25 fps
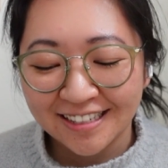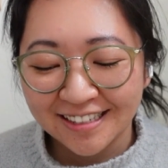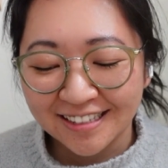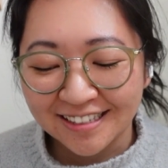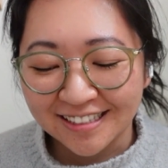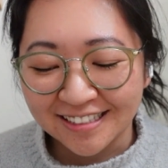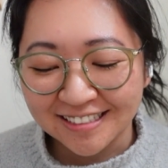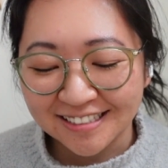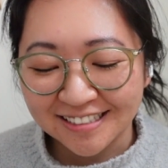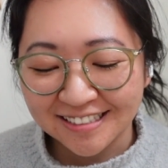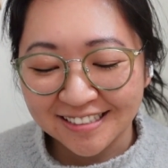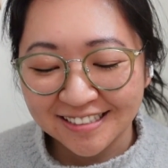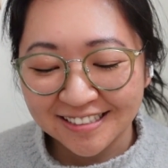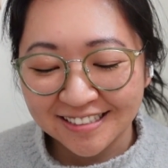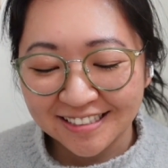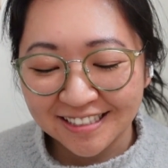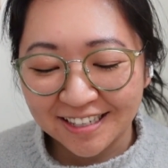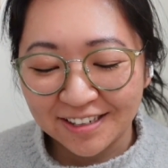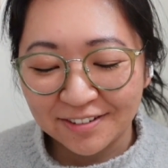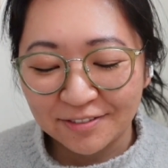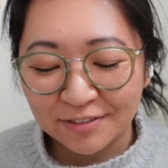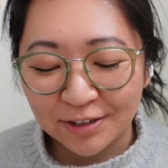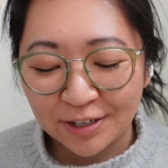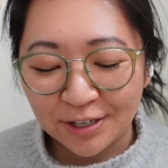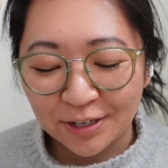This is
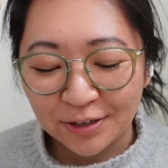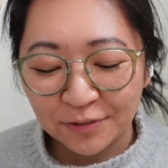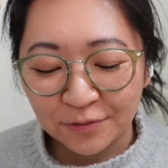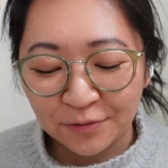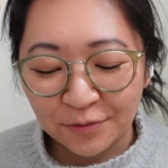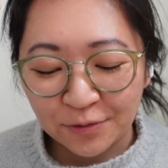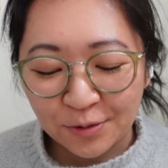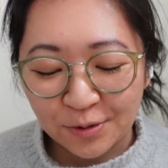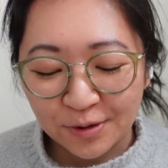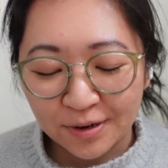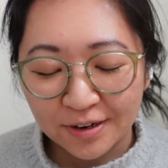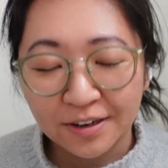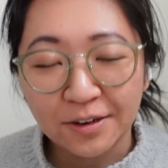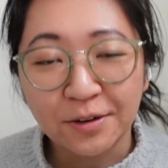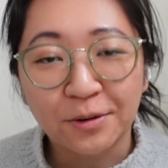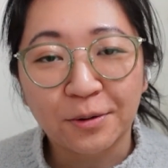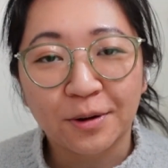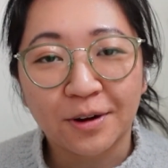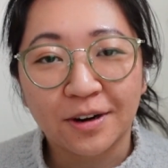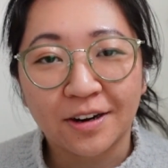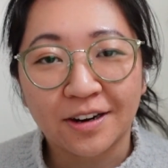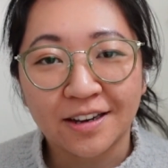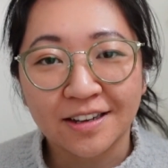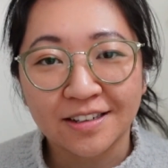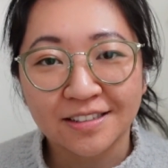a reading for
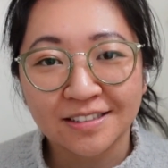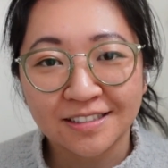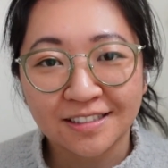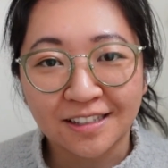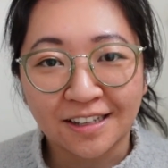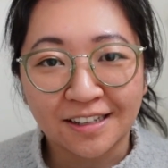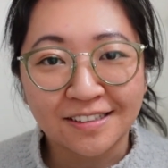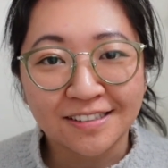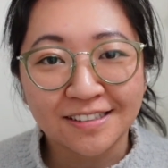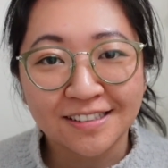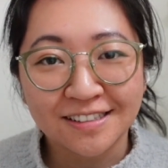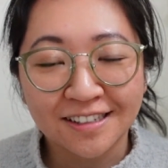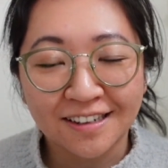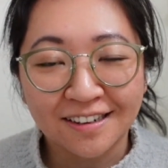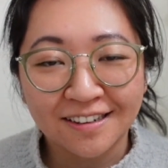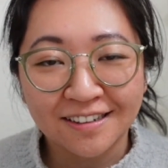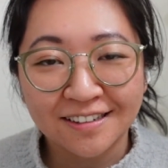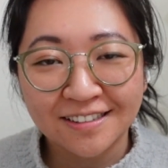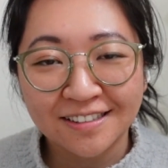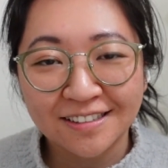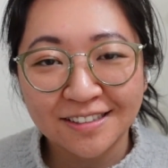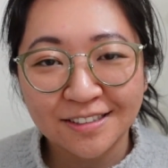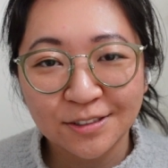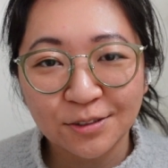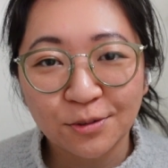Aquarius sun
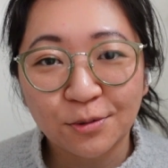signs,